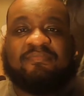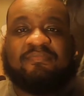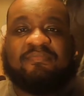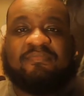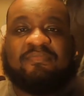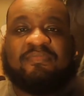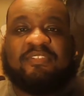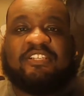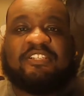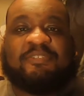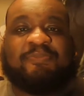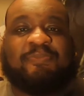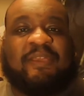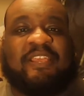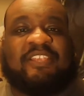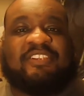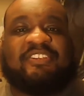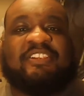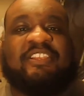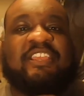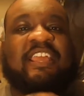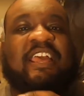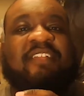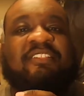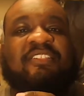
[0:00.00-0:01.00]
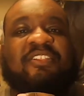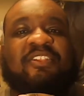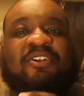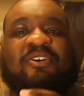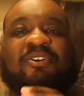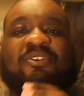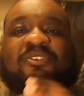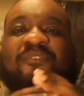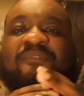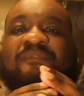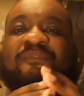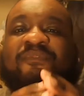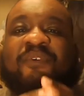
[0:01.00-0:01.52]
Especially after
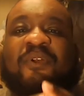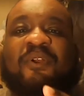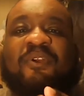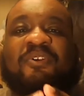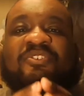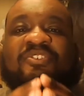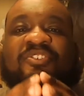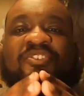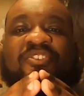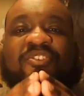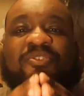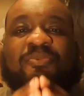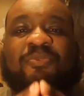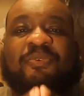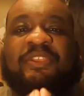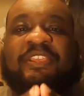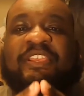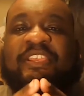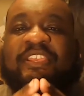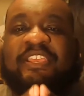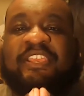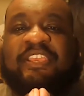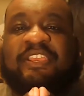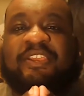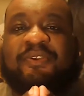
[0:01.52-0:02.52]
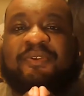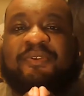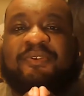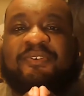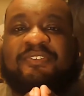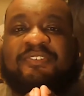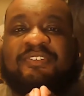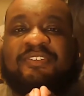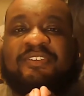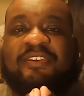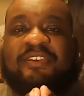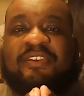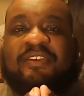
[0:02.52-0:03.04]
those first 3
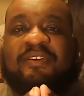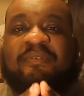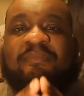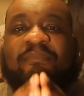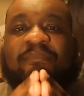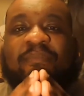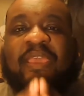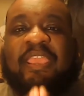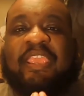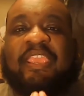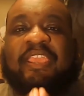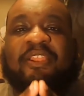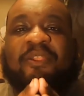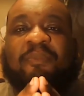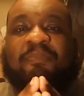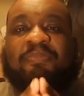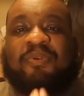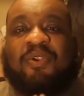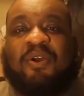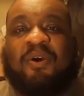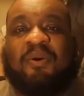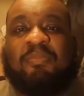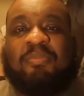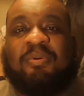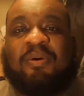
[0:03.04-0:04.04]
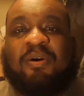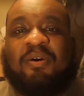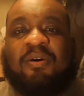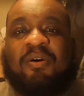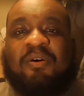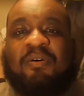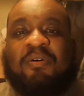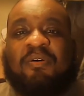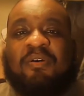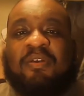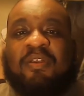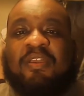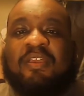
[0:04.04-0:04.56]
years making a Pro
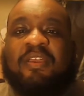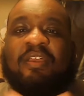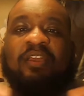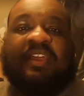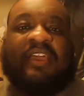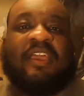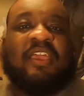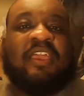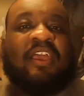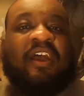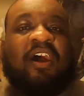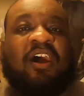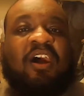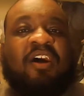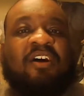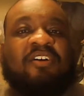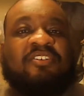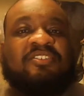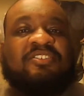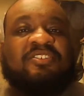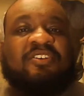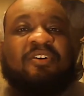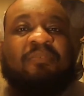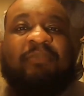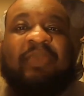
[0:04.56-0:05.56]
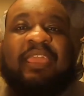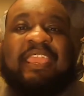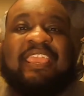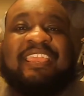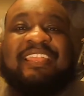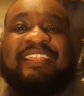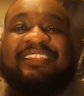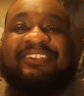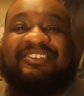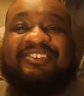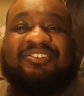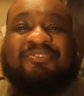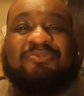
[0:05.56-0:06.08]
Bowl and also making
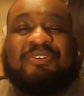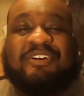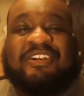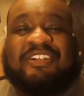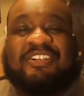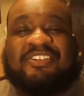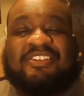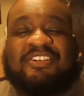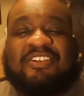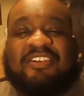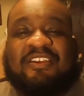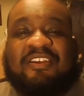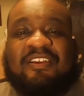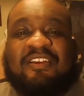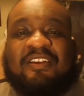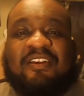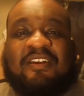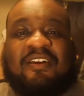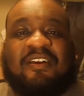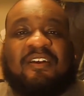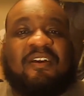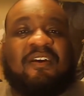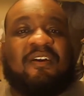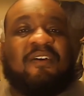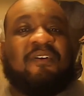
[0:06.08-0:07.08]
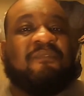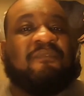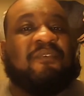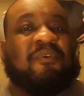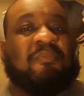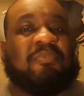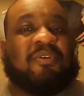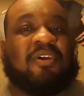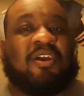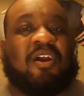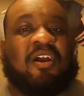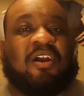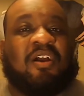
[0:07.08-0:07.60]
the switch from
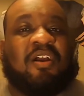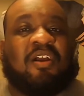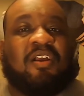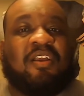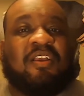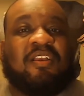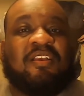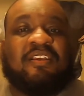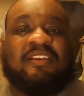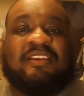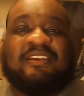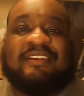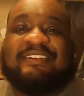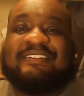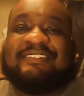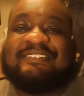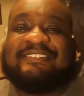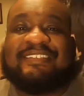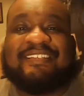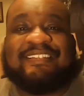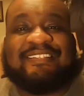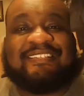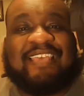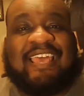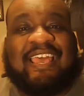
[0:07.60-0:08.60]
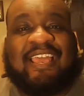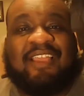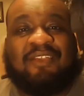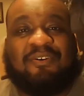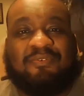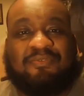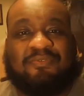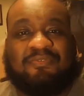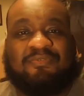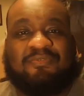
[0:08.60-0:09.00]
guard to tackle.